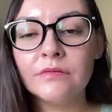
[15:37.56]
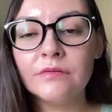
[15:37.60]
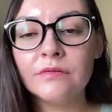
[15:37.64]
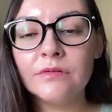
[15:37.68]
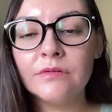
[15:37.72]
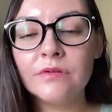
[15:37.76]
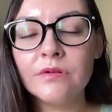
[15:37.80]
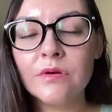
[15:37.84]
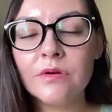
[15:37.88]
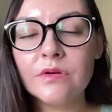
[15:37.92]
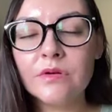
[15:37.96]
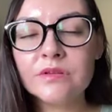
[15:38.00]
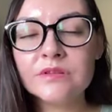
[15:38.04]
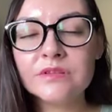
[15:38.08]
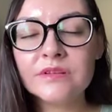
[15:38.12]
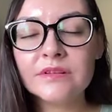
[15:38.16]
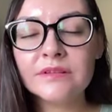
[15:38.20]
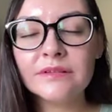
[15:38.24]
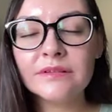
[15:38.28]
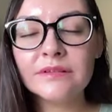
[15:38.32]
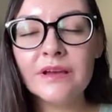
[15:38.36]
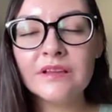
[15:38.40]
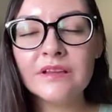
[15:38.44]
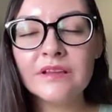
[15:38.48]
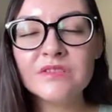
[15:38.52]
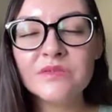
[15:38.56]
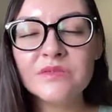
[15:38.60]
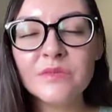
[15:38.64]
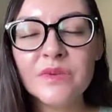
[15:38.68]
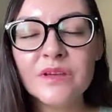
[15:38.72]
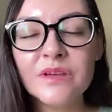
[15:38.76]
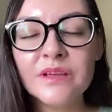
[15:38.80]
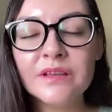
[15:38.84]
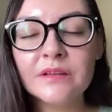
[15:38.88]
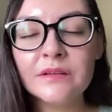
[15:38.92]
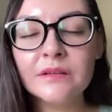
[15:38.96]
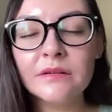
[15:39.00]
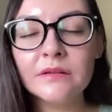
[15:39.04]
If you notice
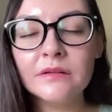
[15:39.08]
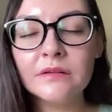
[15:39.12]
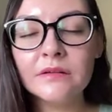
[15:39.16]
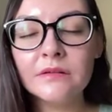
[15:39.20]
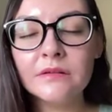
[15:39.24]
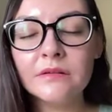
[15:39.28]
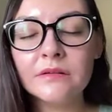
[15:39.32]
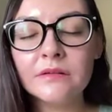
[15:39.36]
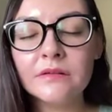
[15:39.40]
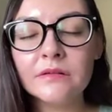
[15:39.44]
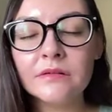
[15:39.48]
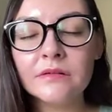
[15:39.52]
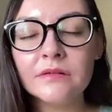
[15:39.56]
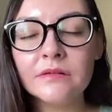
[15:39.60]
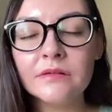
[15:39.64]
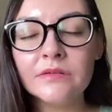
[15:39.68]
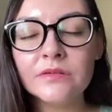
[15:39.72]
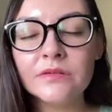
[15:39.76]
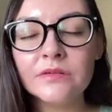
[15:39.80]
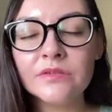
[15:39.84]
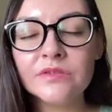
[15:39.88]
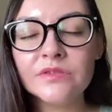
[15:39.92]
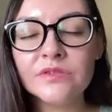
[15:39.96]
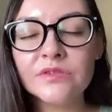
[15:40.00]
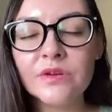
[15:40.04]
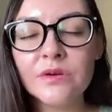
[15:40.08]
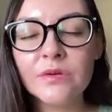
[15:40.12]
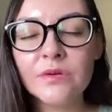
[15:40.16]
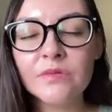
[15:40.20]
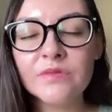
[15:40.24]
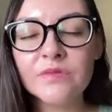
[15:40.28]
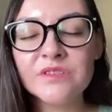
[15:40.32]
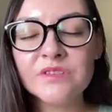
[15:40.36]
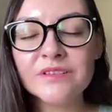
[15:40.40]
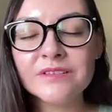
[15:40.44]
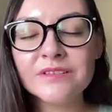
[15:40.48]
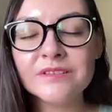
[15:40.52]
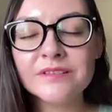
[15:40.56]
attachment to
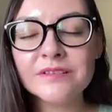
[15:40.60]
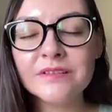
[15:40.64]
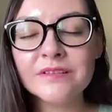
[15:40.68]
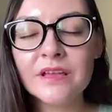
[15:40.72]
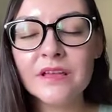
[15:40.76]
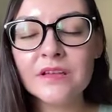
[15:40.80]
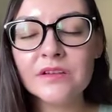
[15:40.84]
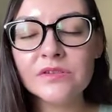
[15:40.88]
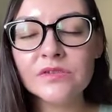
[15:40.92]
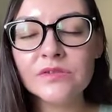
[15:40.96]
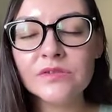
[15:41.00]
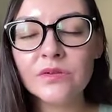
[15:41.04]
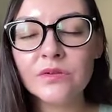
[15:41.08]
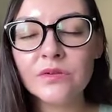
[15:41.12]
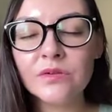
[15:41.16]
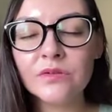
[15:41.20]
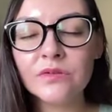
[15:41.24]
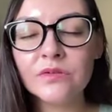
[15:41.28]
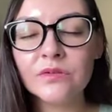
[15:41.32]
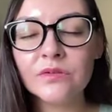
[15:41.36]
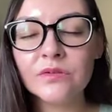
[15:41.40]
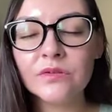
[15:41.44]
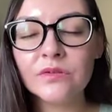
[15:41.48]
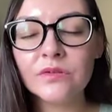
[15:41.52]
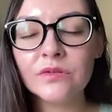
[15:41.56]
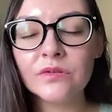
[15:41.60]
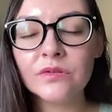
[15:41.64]
some sensations,